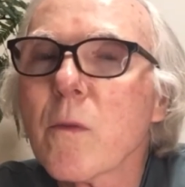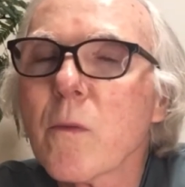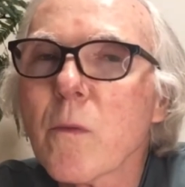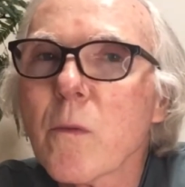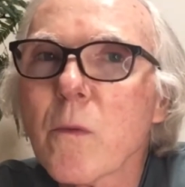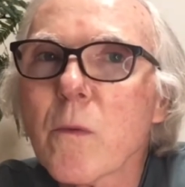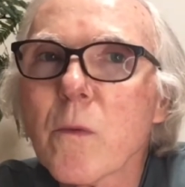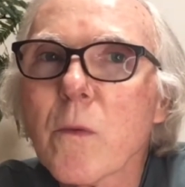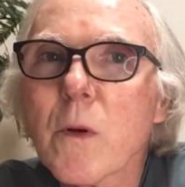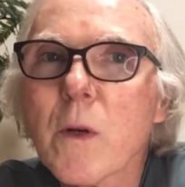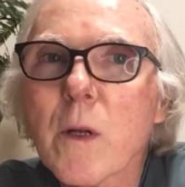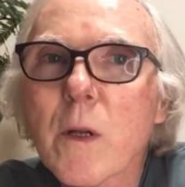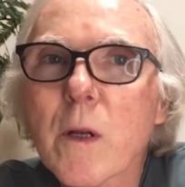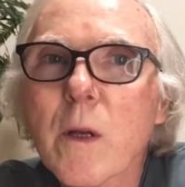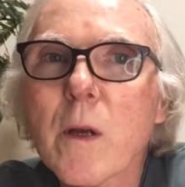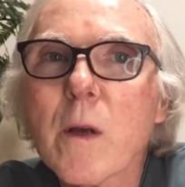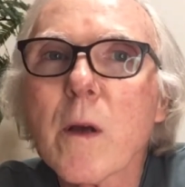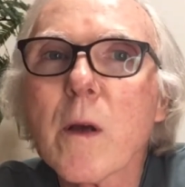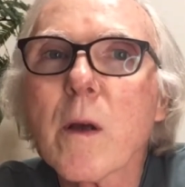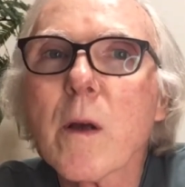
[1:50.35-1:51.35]

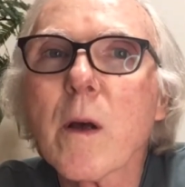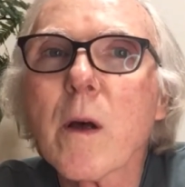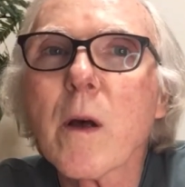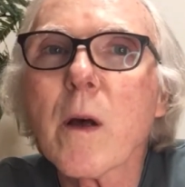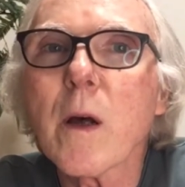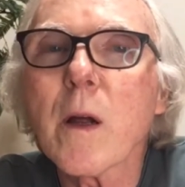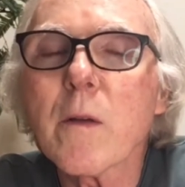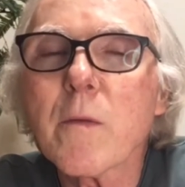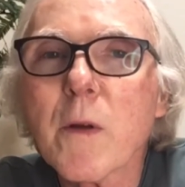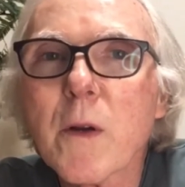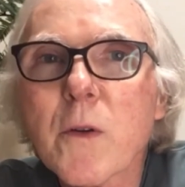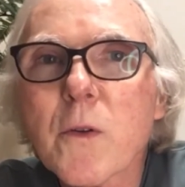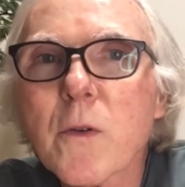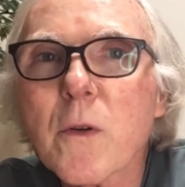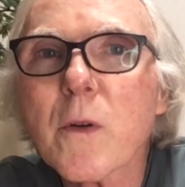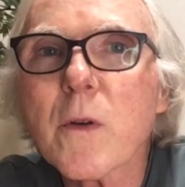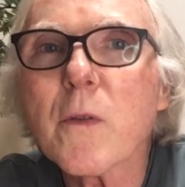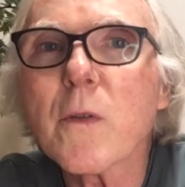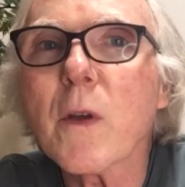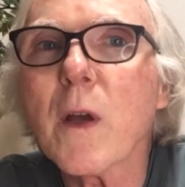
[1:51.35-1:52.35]
really
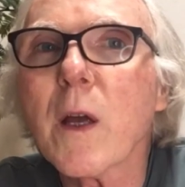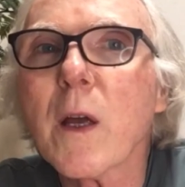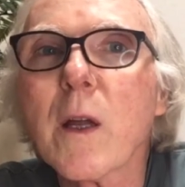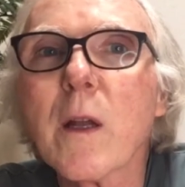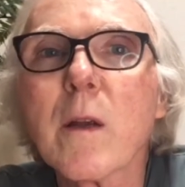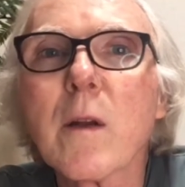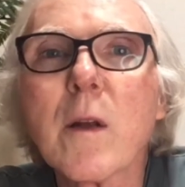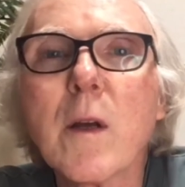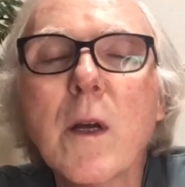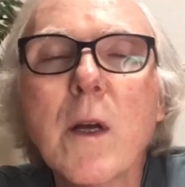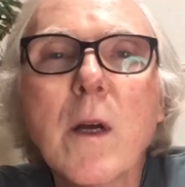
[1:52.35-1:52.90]
adventurous and